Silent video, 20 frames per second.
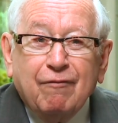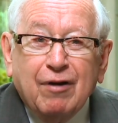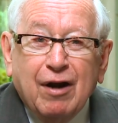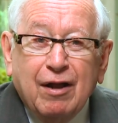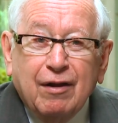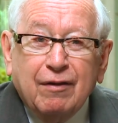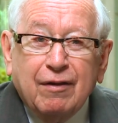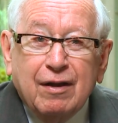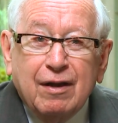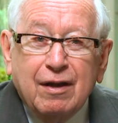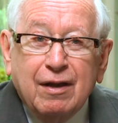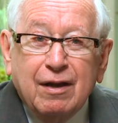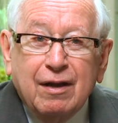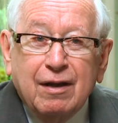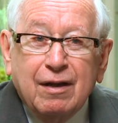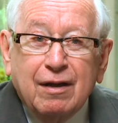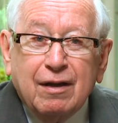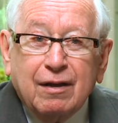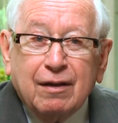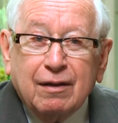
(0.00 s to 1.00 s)

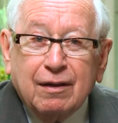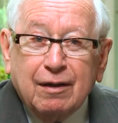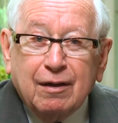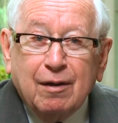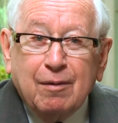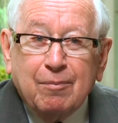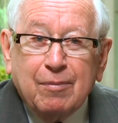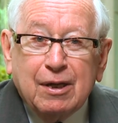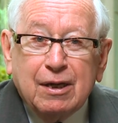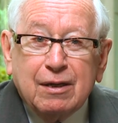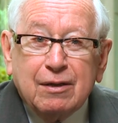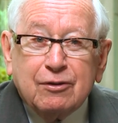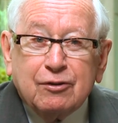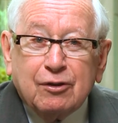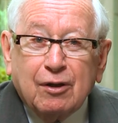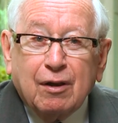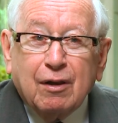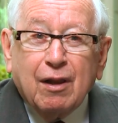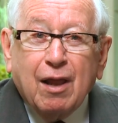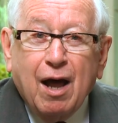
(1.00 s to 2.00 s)
nothing, a little bit is
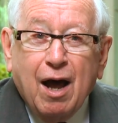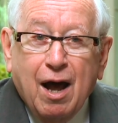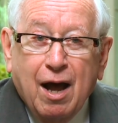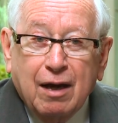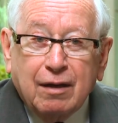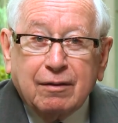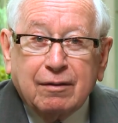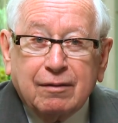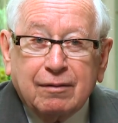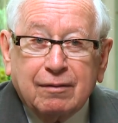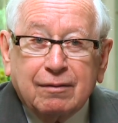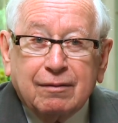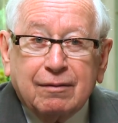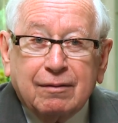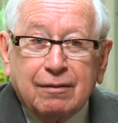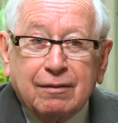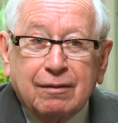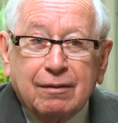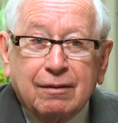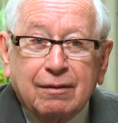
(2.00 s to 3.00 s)
a lot.
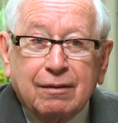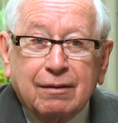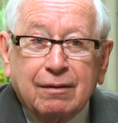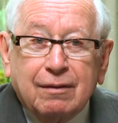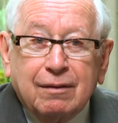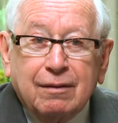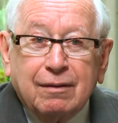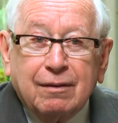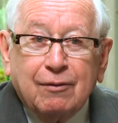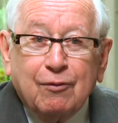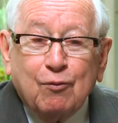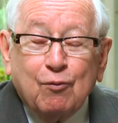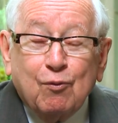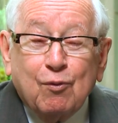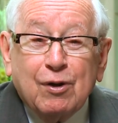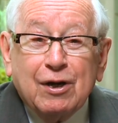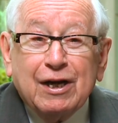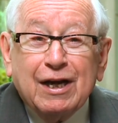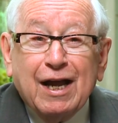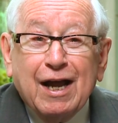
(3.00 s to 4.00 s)

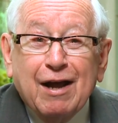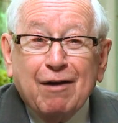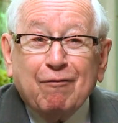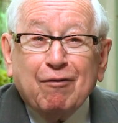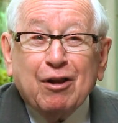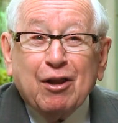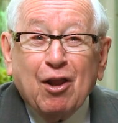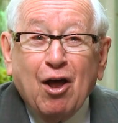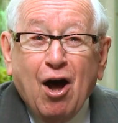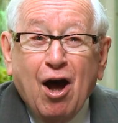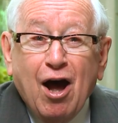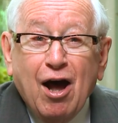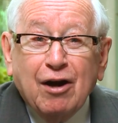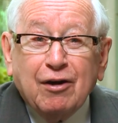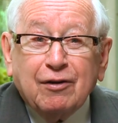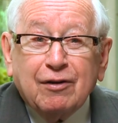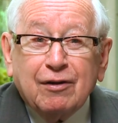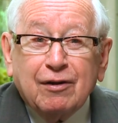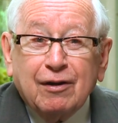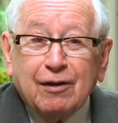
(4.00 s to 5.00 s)
When you have a
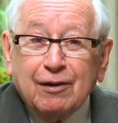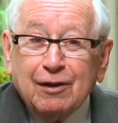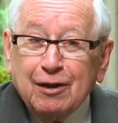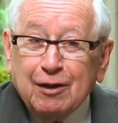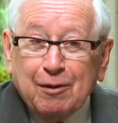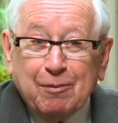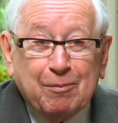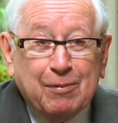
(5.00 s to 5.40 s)
lot, a little